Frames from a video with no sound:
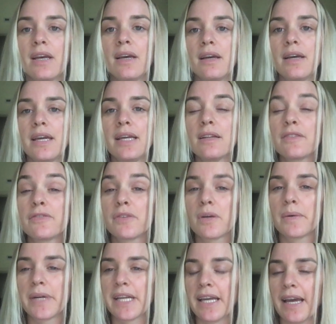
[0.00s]
He looked
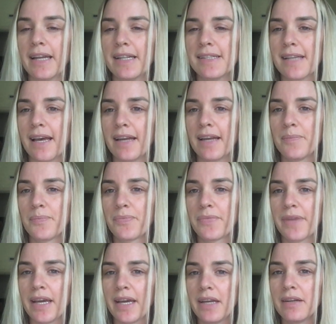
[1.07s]
forward again and said,
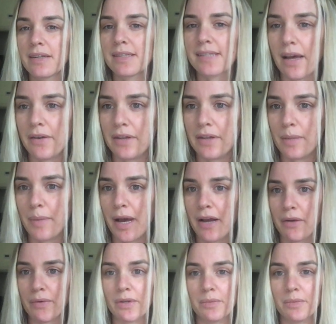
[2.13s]
I hear a sound in the
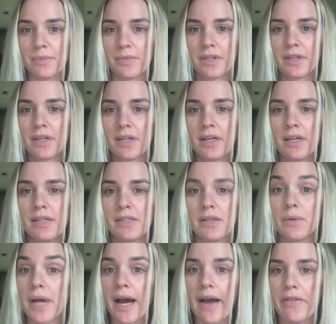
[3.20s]
back room.
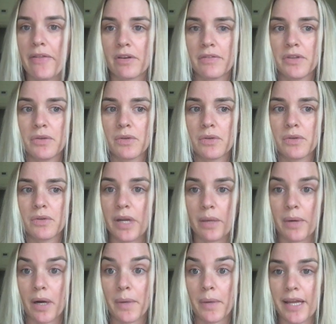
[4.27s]
Don't either of you go
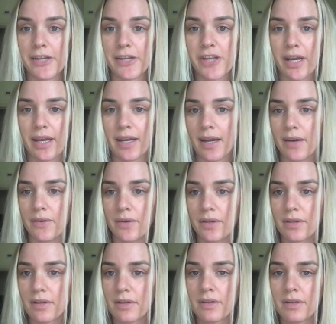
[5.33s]
anywhere while I check it out.
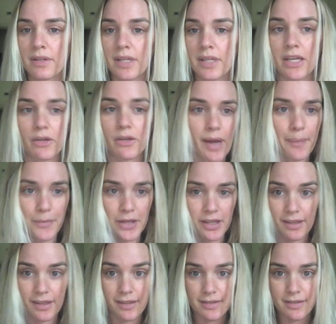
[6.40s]
He grabbed the
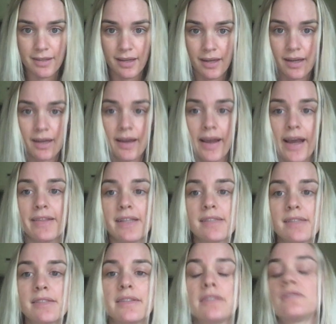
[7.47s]
keys and then
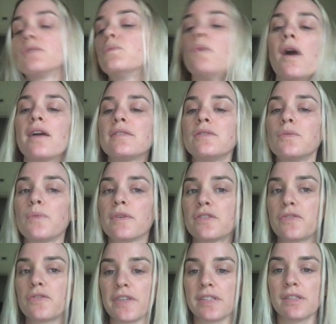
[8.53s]
started to walk
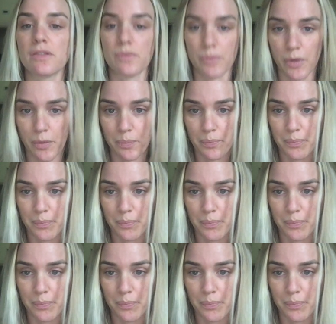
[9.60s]
towards Fritz's room.